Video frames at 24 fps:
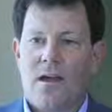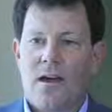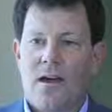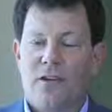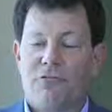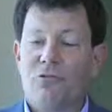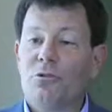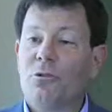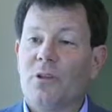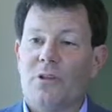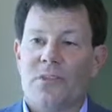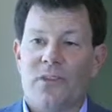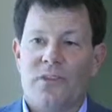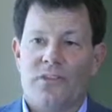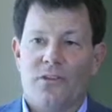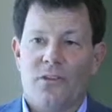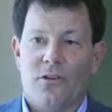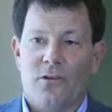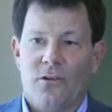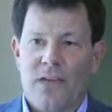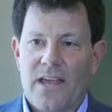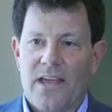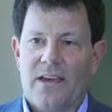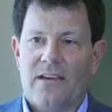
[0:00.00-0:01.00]
I truly think that
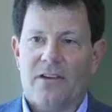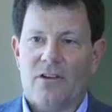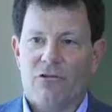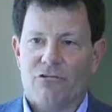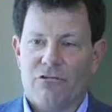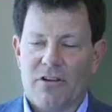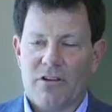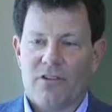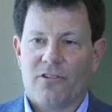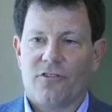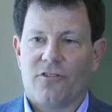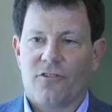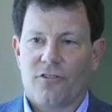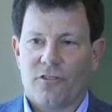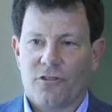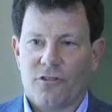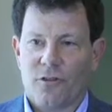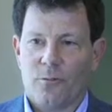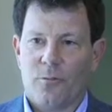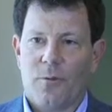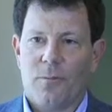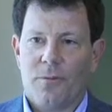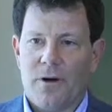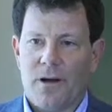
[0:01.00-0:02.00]
you can't address
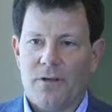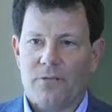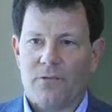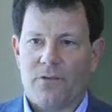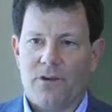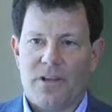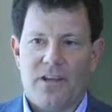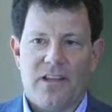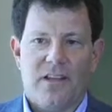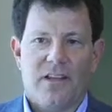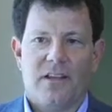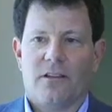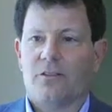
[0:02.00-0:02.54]
global poverty,